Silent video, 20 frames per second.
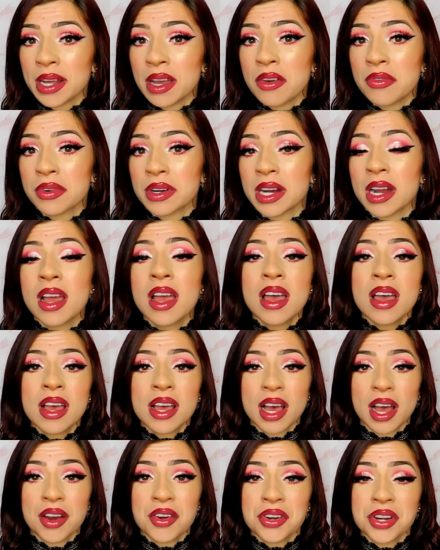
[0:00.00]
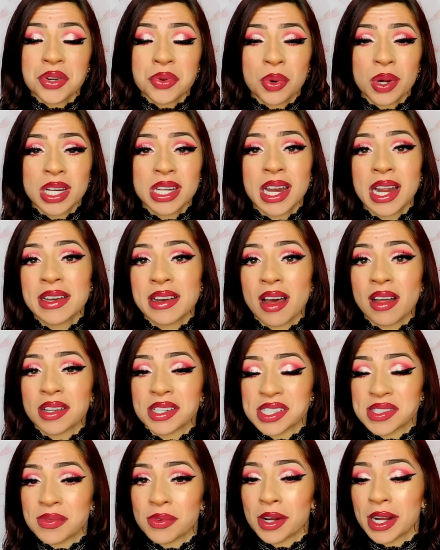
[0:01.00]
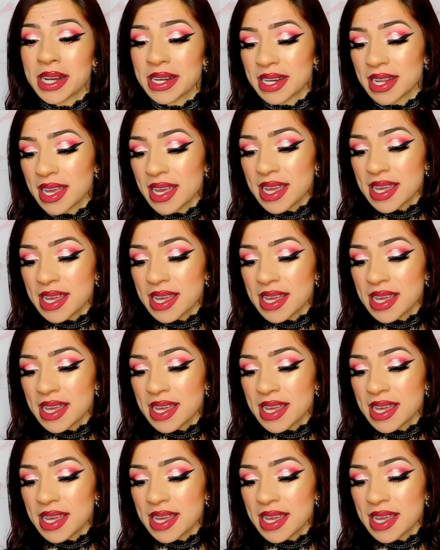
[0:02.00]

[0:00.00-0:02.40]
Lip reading: over $129 for it.